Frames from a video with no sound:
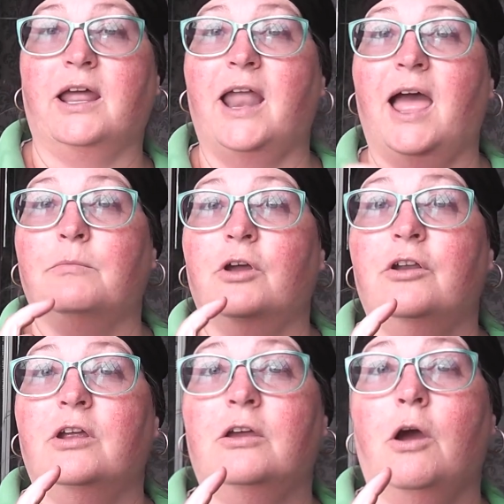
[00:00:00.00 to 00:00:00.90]
and I'm
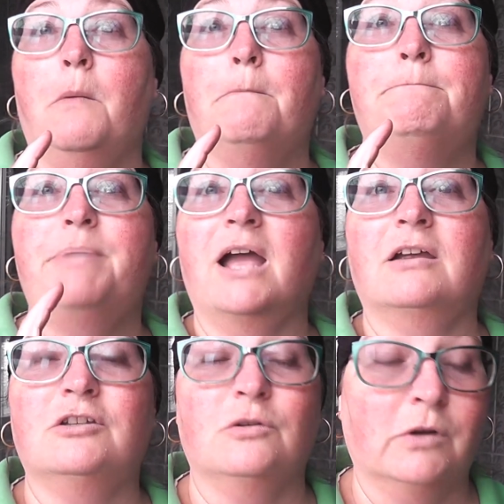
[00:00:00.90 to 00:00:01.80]
going to go
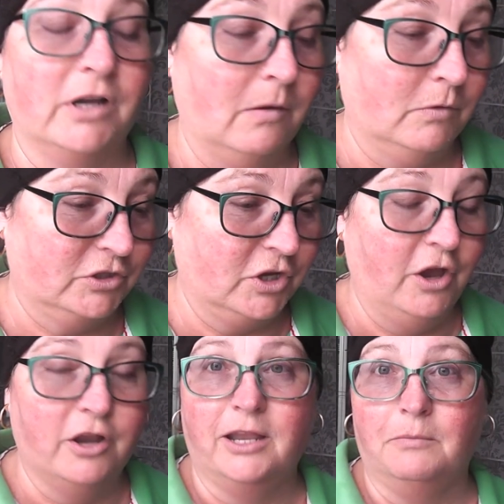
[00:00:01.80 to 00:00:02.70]
back to what I was
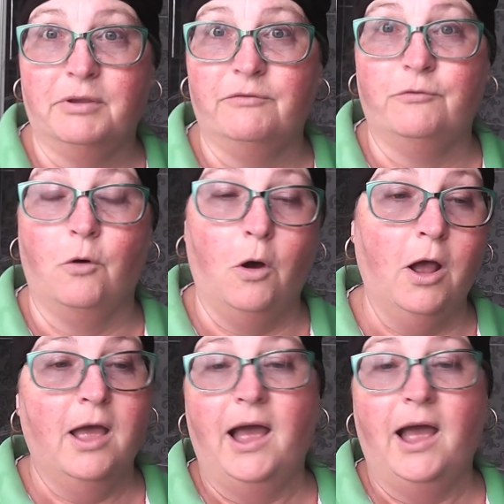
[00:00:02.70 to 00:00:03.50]
earning before.